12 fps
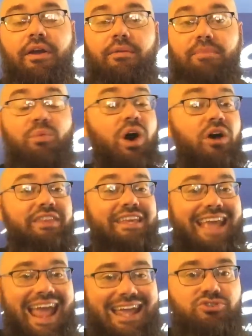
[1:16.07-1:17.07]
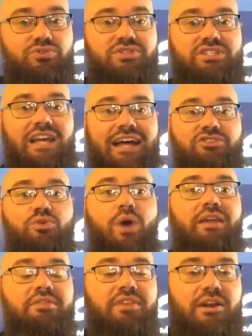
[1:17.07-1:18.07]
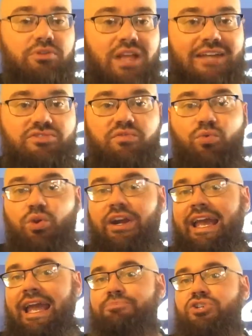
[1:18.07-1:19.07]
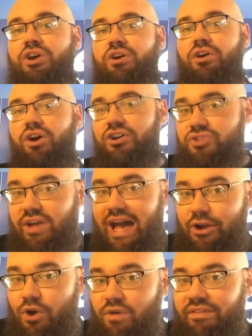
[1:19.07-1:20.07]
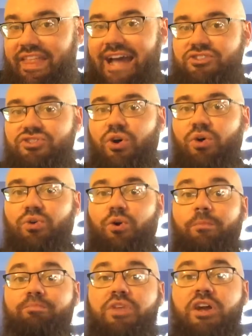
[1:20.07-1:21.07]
Meanwhile, on the Angels' side, 2 out of their last 4 games also got over that total.